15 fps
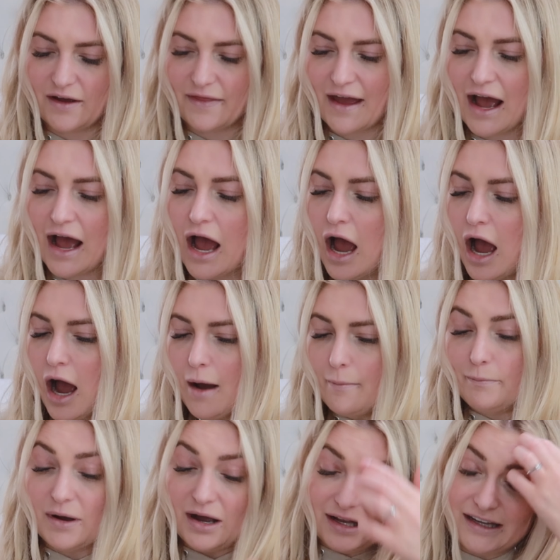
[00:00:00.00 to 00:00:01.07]
like that
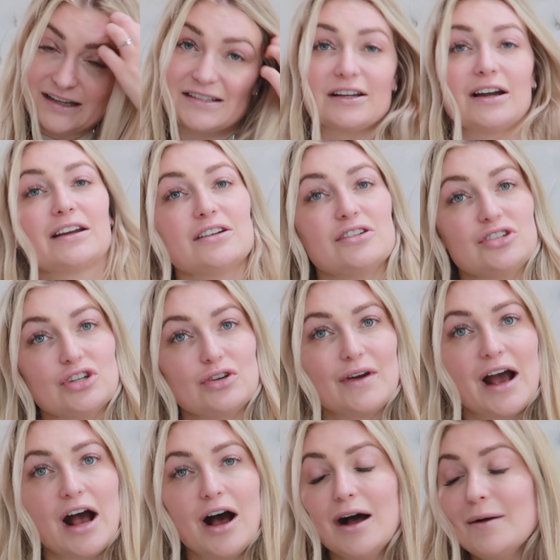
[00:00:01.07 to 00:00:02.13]
but at least I can do
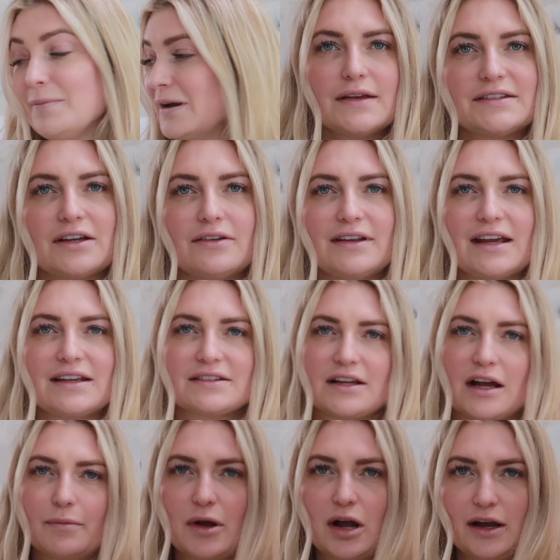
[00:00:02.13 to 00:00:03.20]
it up. So next
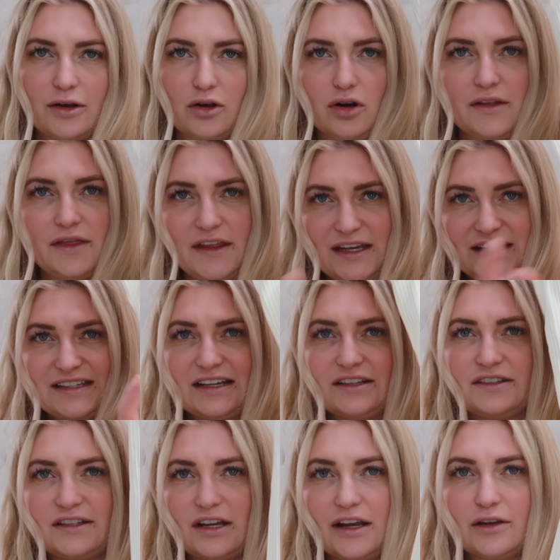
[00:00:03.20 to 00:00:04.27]
up, I got these
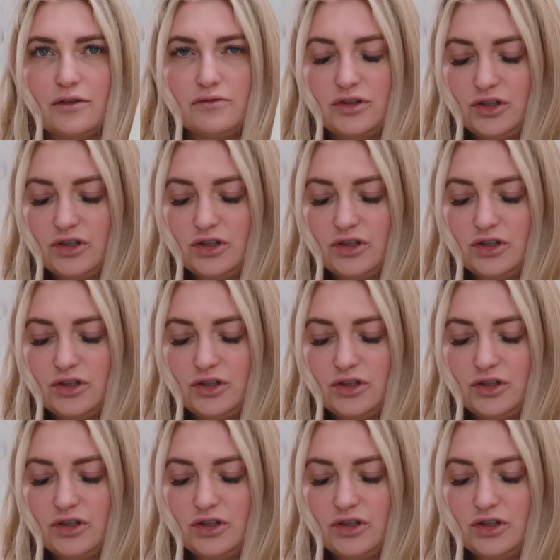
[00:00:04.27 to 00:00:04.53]
cycle